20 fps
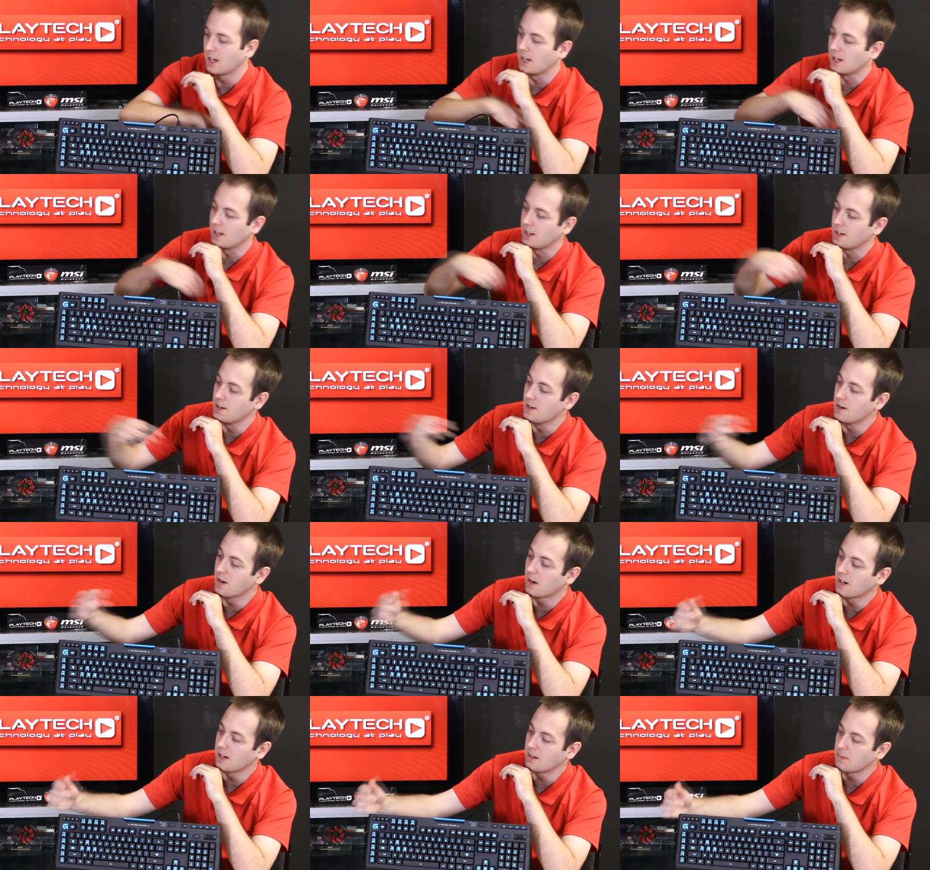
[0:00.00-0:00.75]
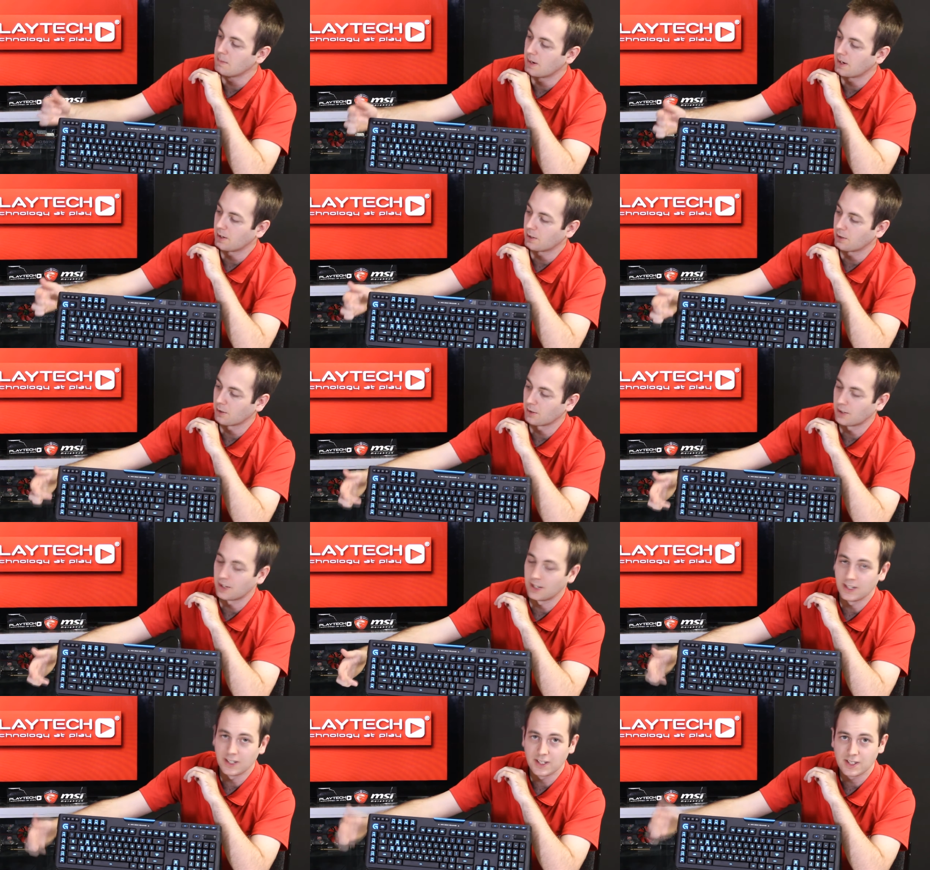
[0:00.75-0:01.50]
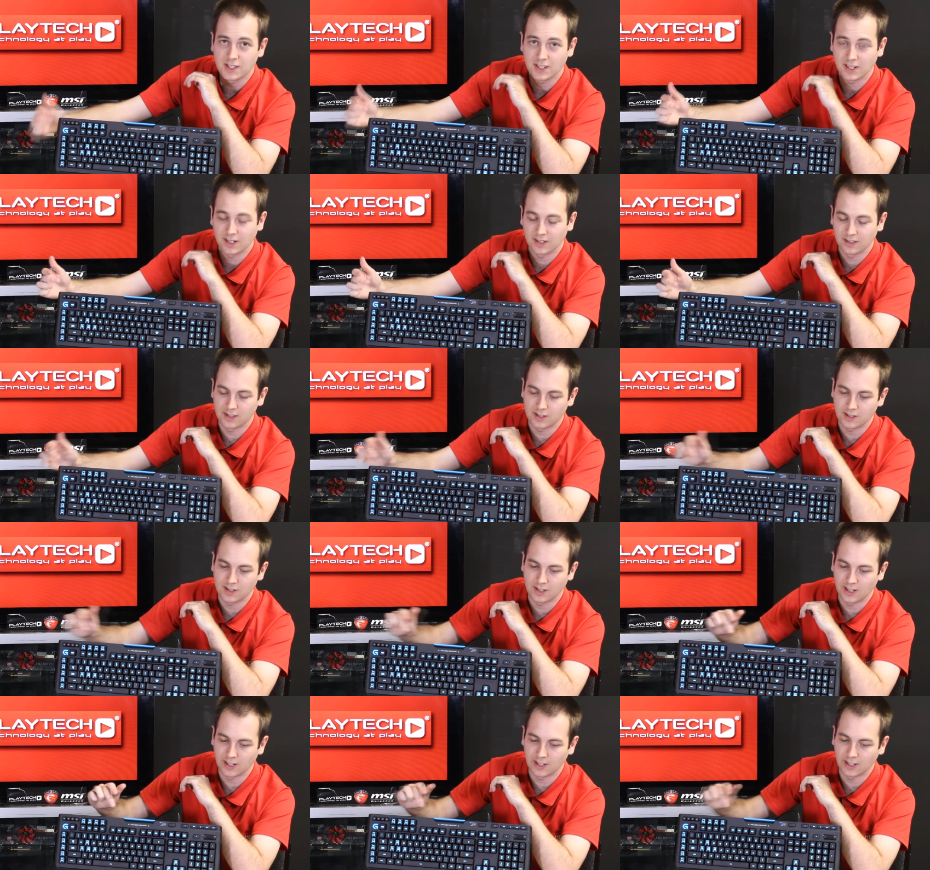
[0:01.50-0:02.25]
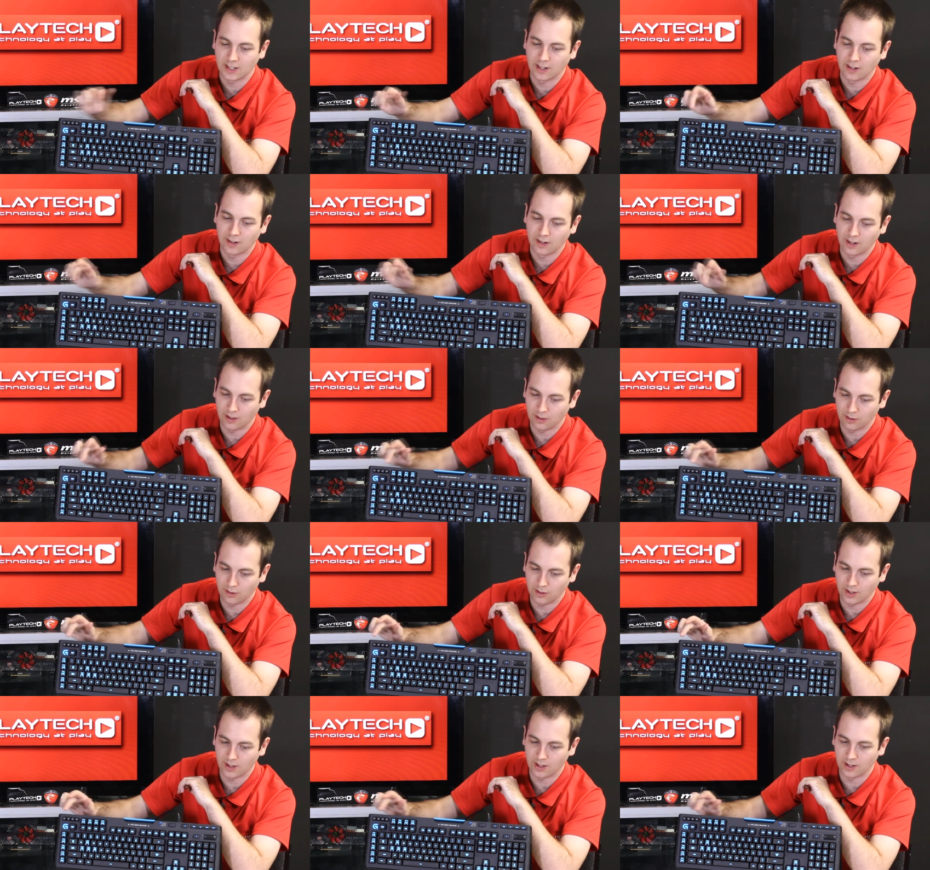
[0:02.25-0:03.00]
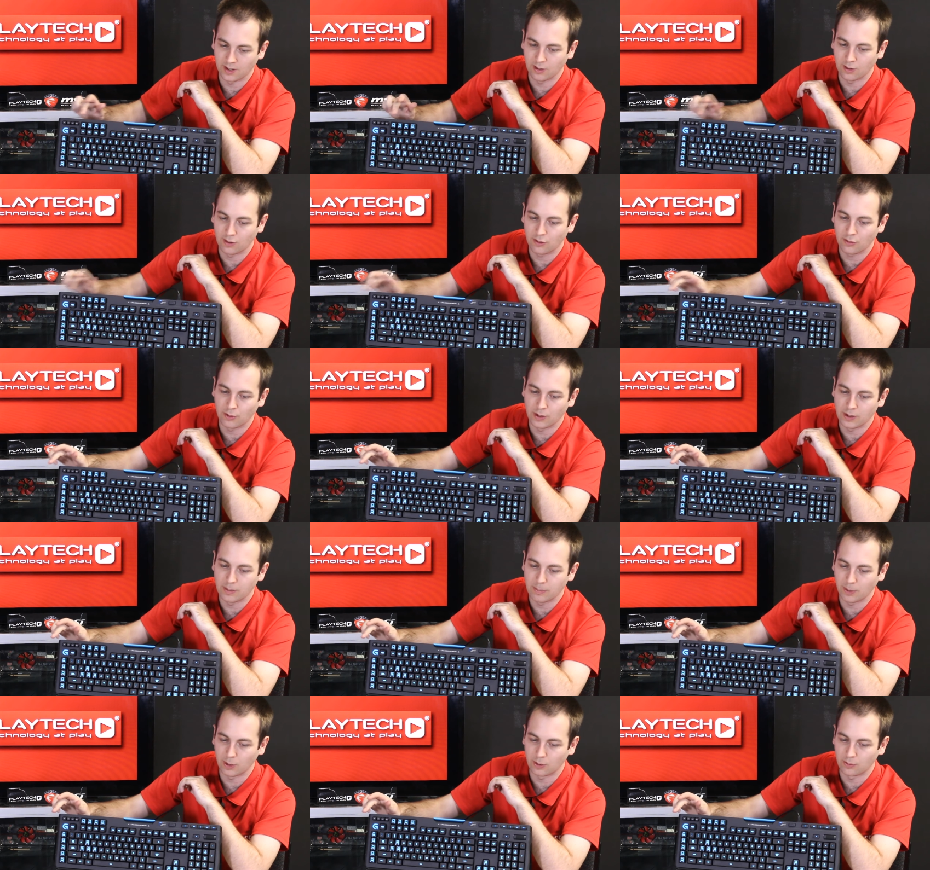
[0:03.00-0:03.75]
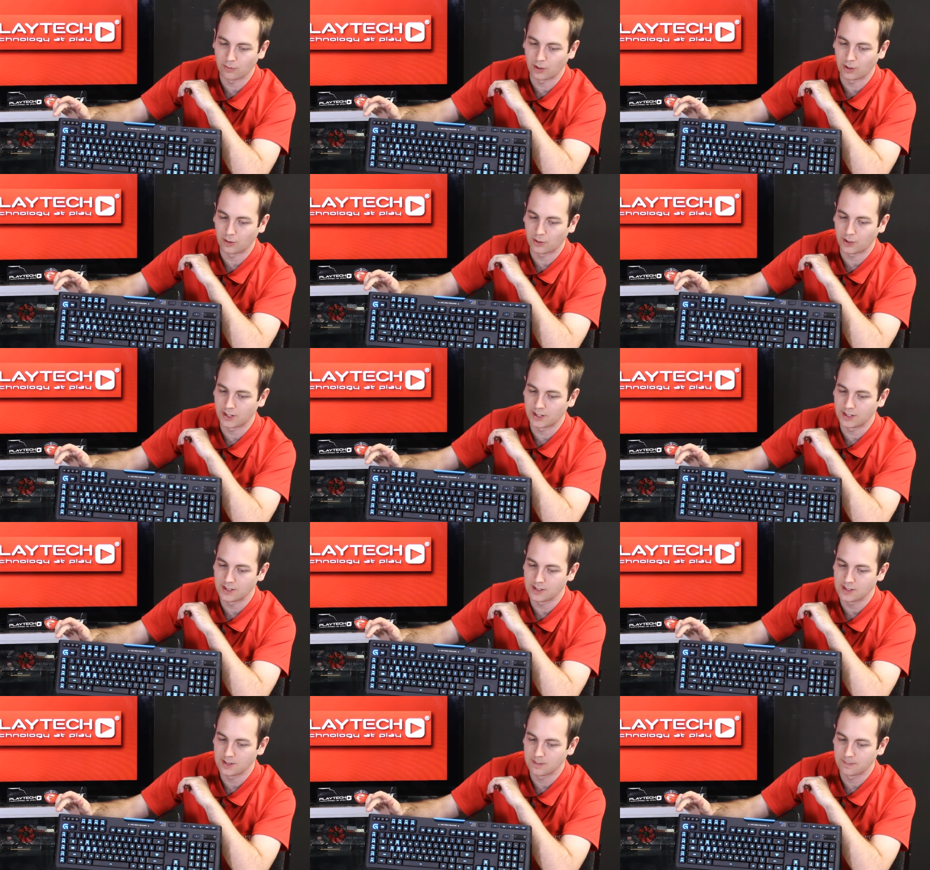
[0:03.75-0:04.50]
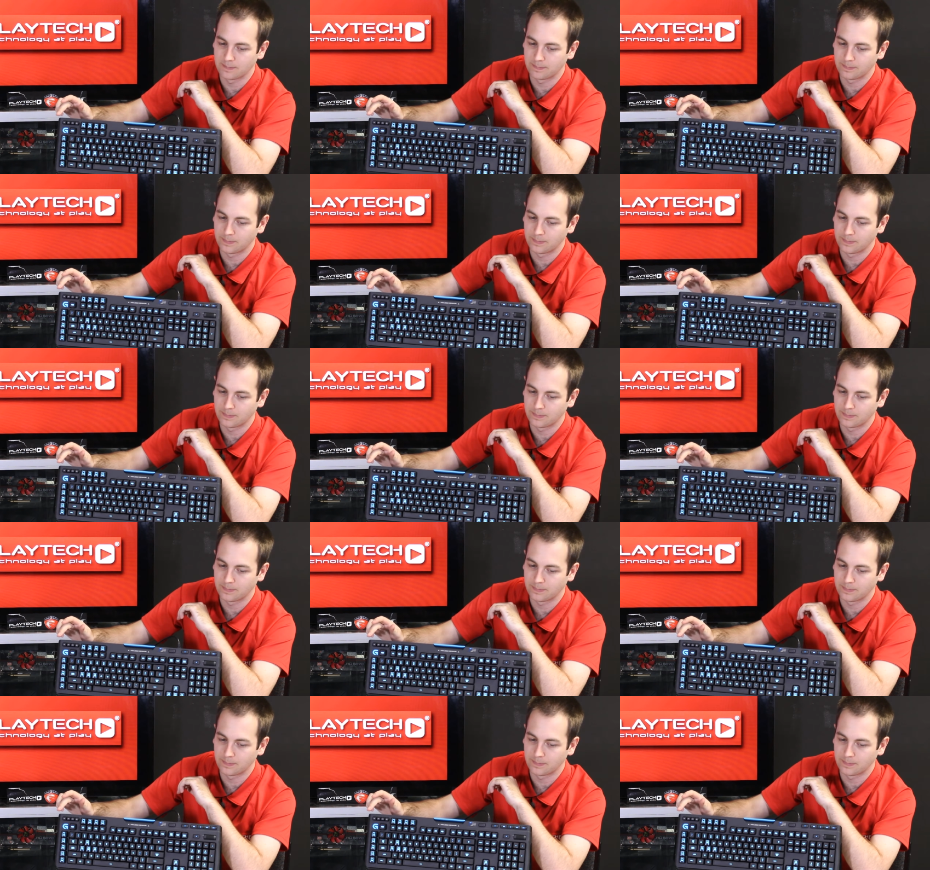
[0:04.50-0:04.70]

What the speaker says: 9 macro keys down the side here and 3 profile keys.